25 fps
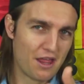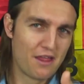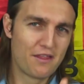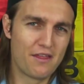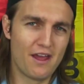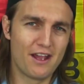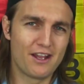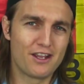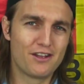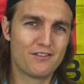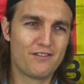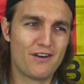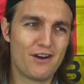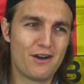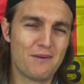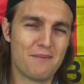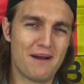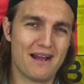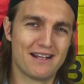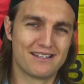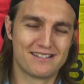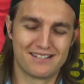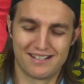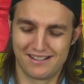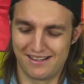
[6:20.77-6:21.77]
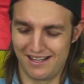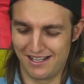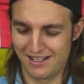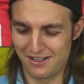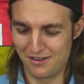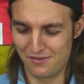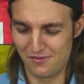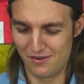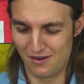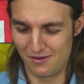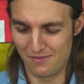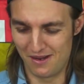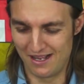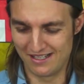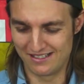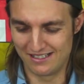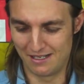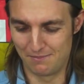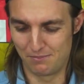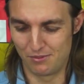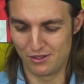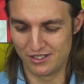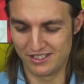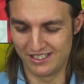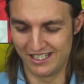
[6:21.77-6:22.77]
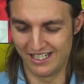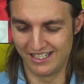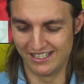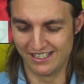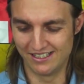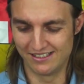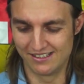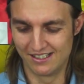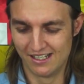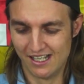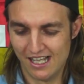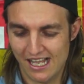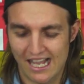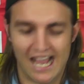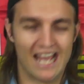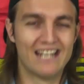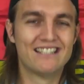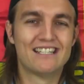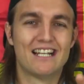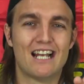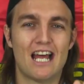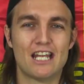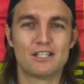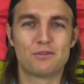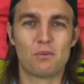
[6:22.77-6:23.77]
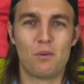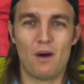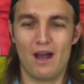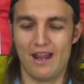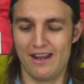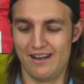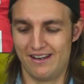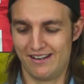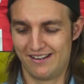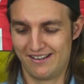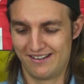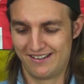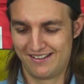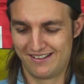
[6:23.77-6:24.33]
Thank you very much. Thank you very much. Appreciate it. And the last one.